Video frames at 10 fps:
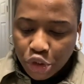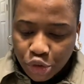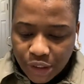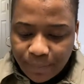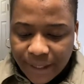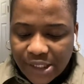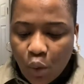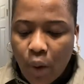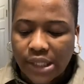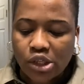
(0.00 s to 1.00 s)
should the
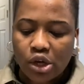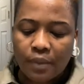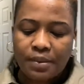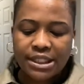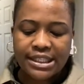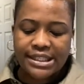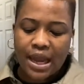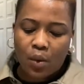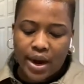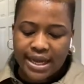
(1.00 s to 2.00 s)
person wait to complete his
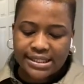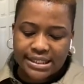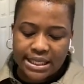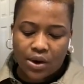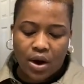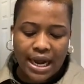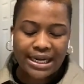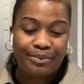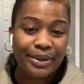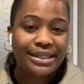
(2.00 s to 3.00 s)
NYSC or
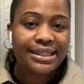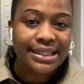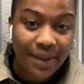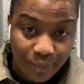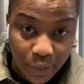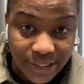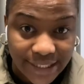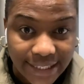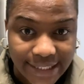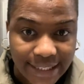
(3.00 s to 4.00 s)
can the person start
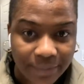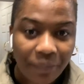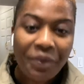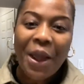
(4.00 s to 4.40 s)
processing?